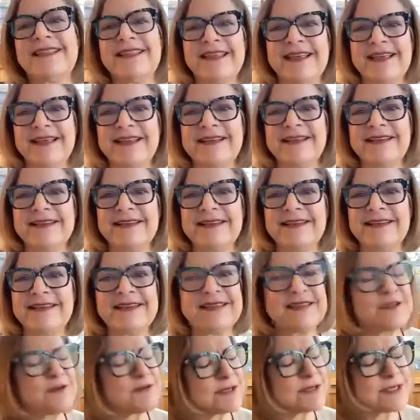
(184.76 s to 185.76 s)
then
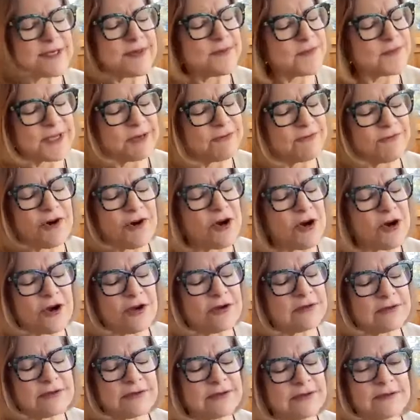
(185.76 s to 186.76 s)
there's something
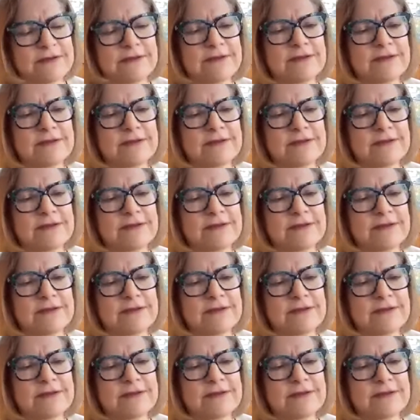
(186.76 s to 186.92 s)
wrong.